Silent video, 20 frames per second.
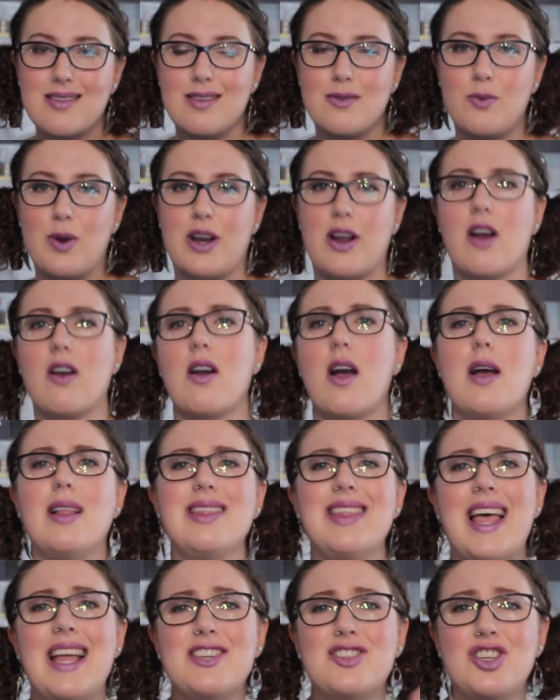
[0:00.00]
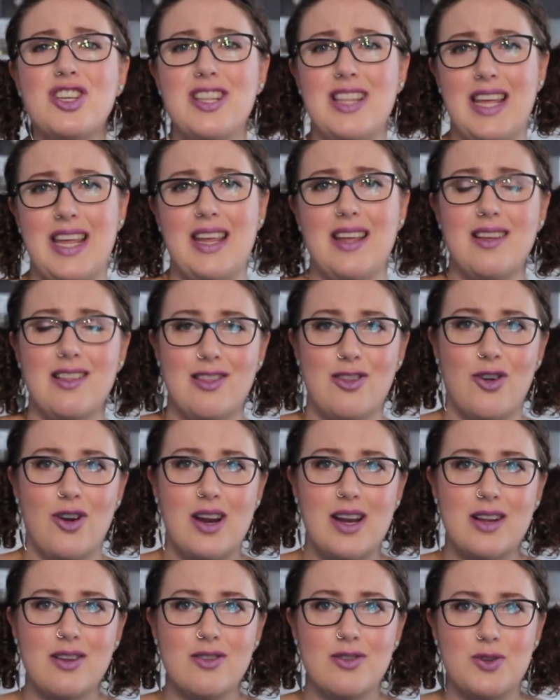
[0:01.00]
what are allegedly
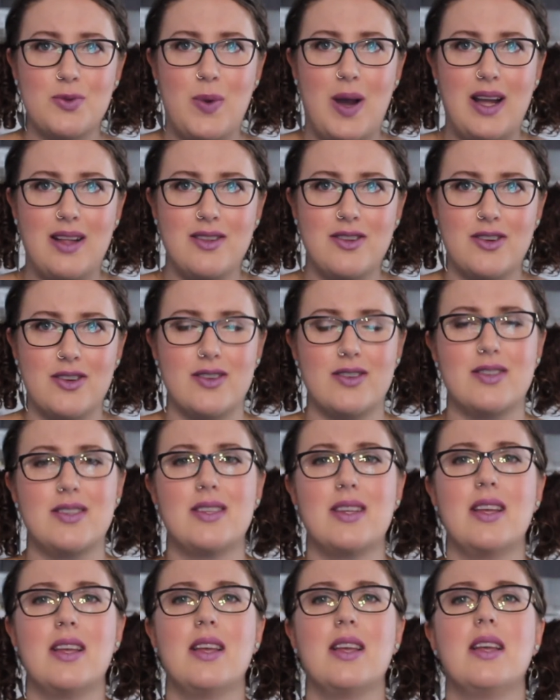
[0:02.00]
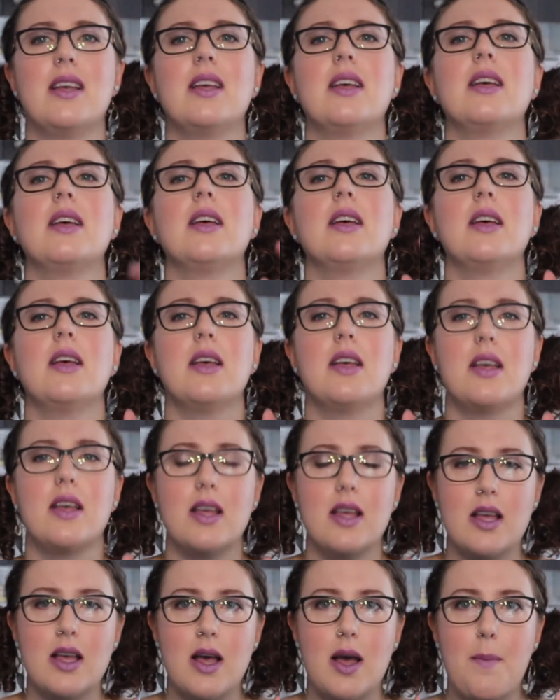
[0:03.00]
Laura Ingalls Wilder's
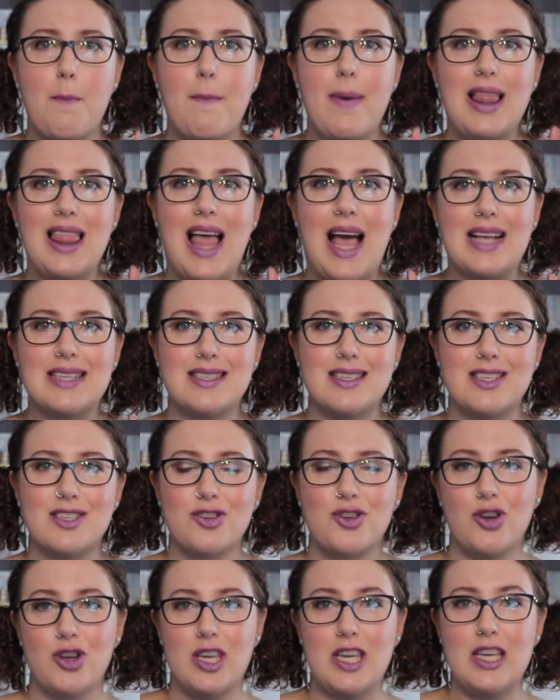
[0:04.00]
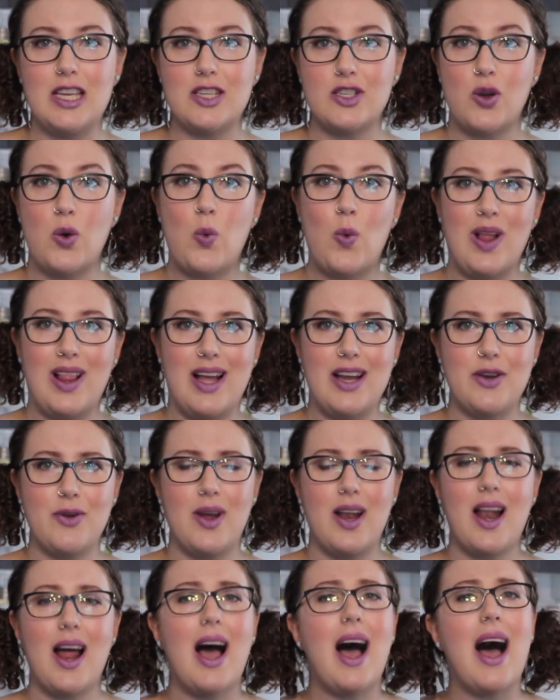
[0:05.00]
molasses cookies while I do
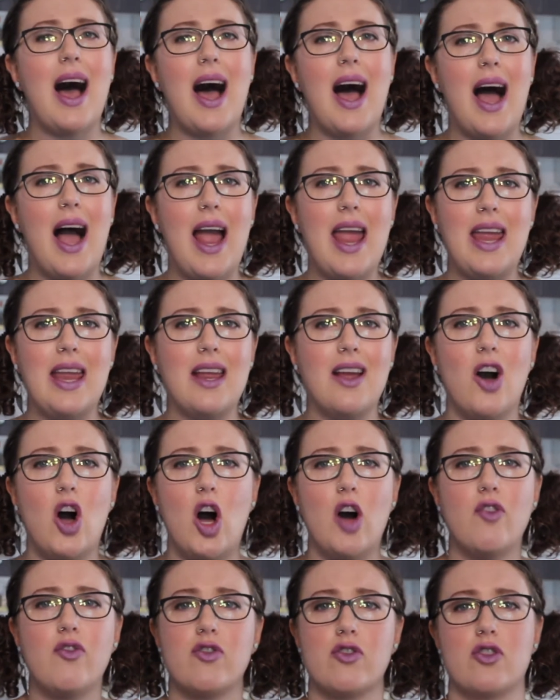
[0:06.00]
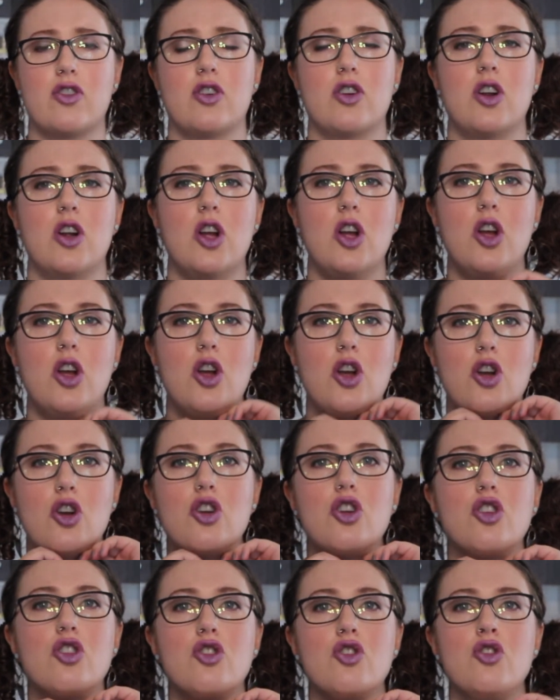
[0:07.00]
it. I offer
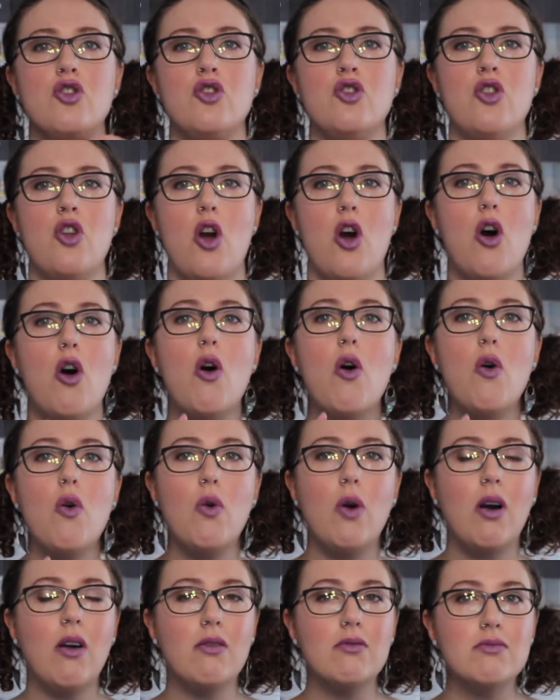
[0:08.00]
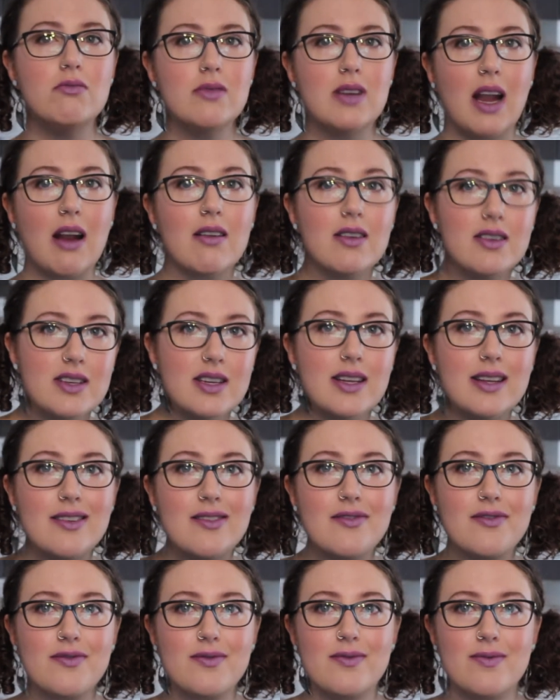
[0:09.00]
no guarantee
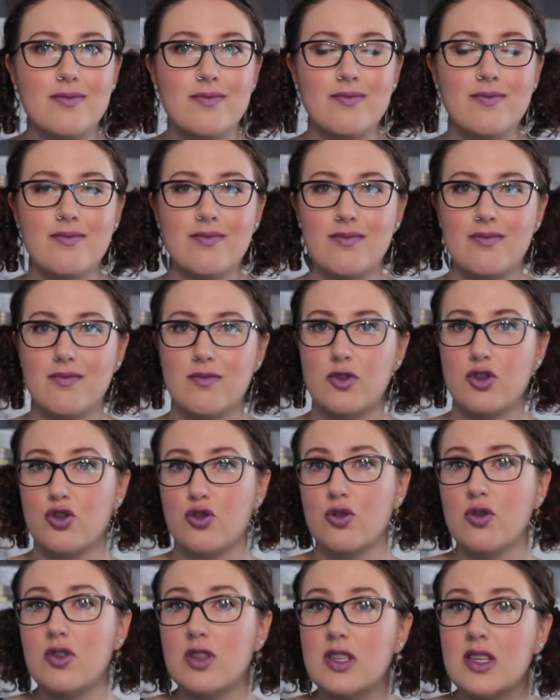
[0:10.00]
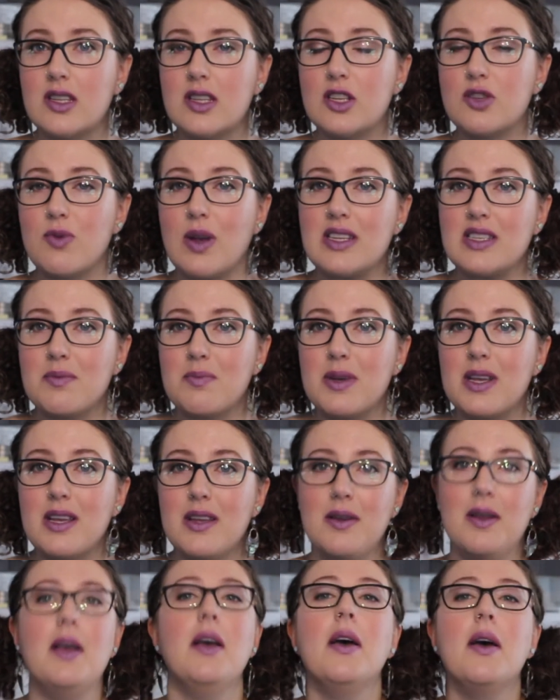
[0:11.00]
of truth to this
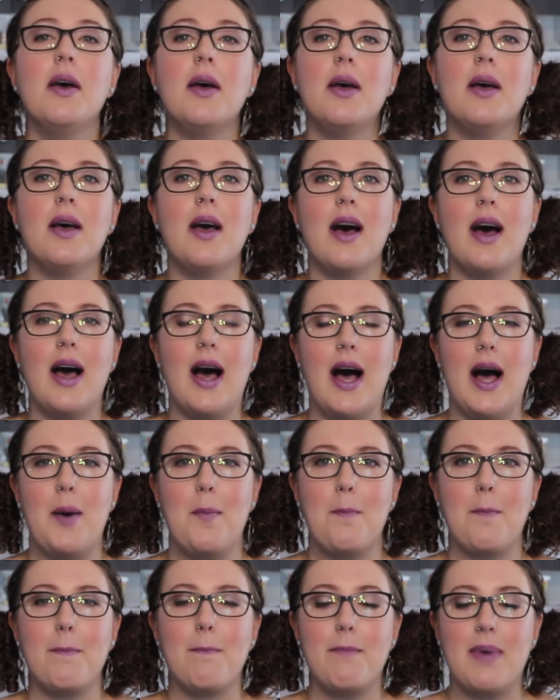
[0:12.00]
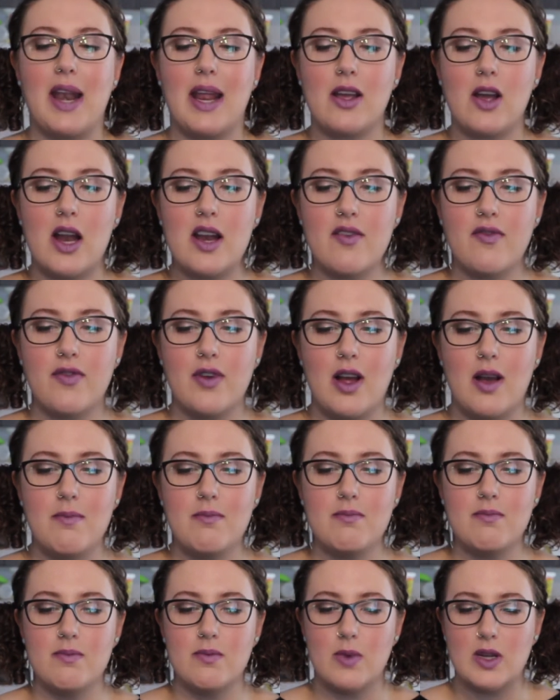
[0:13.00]
recipe, but I got it
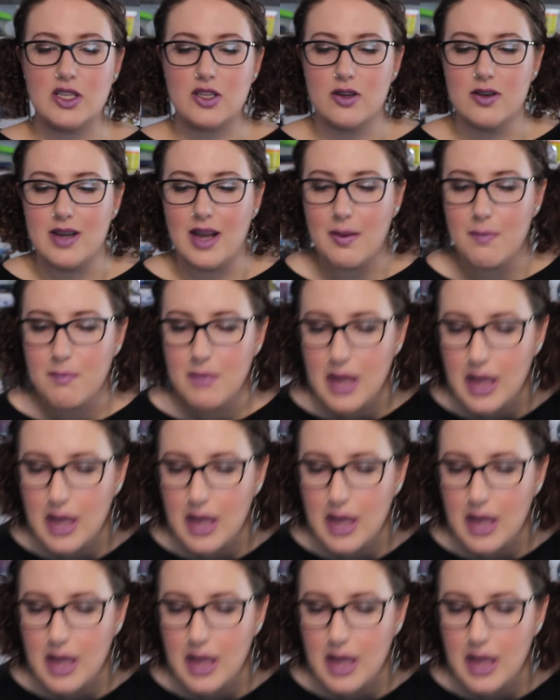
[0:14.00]
from, what's her name?